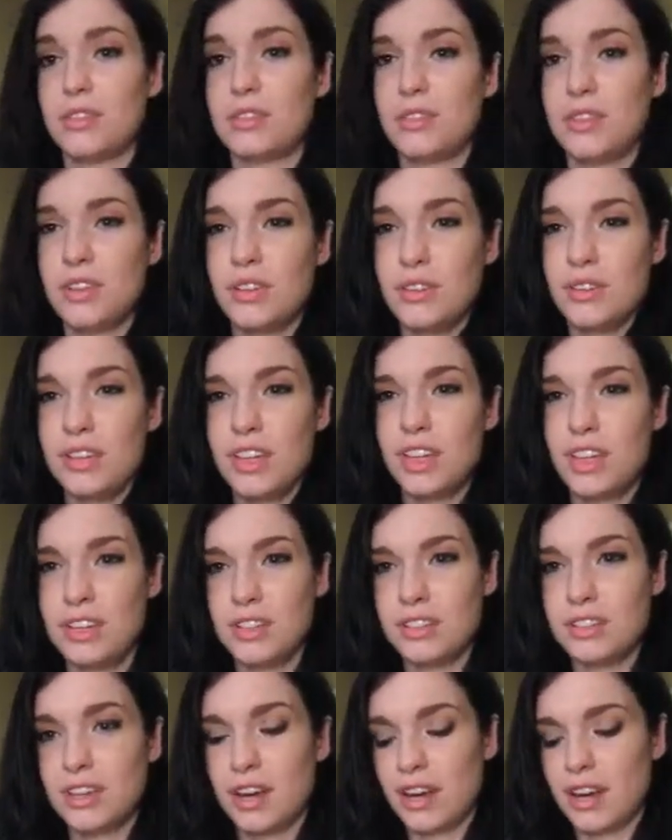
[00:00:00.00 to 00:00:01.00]
So you
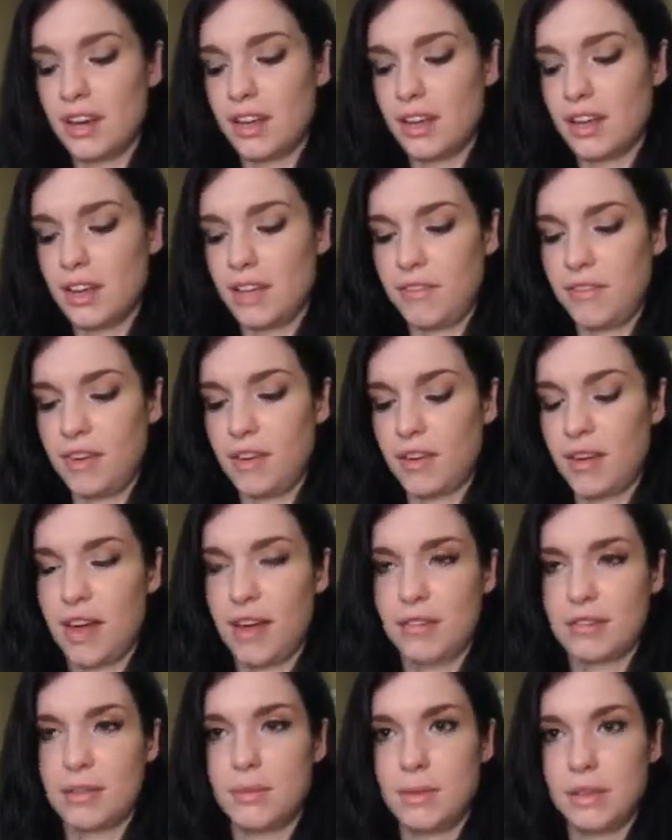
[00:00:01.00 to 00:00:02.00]
just kind of, if you don't
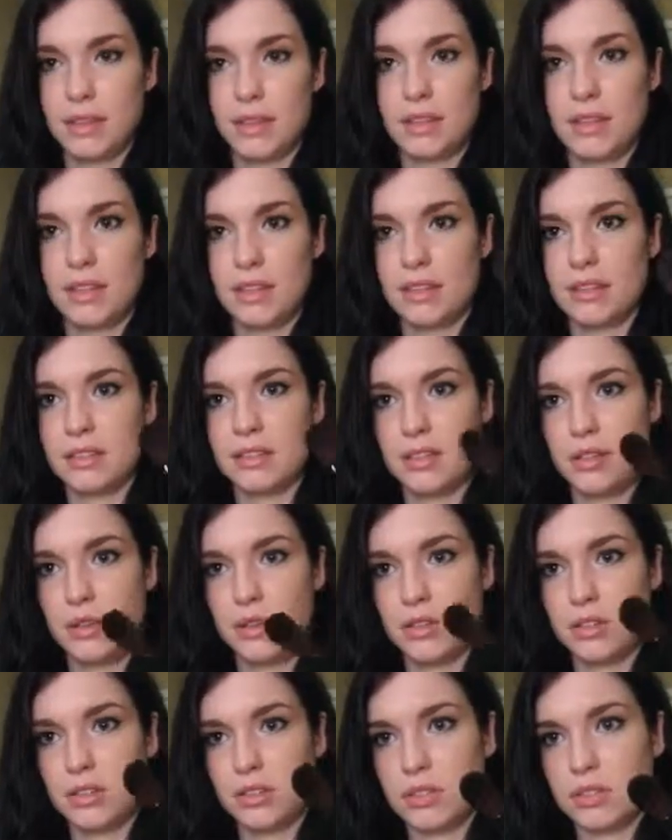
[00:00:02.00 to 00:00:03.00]
have something like this, you
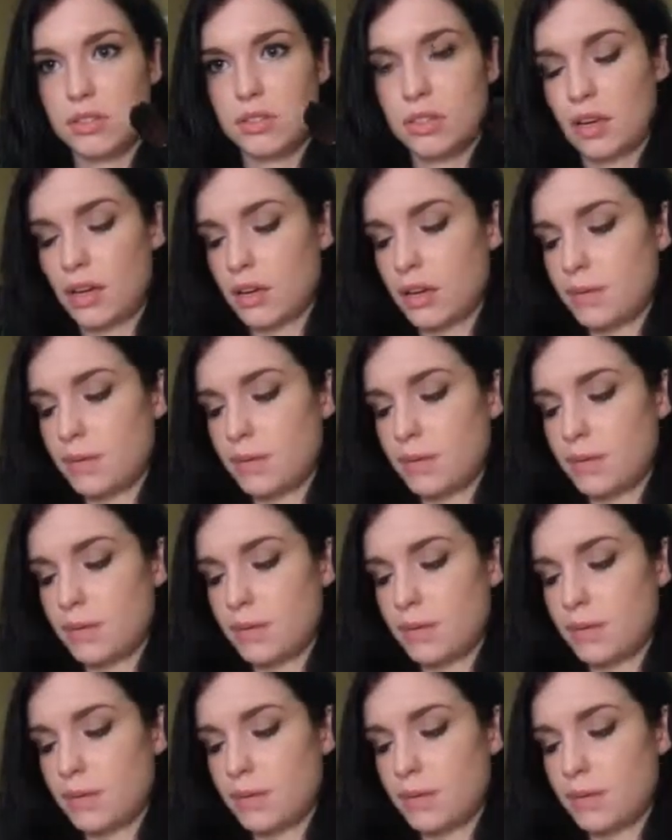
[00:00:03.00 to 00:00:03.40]
can just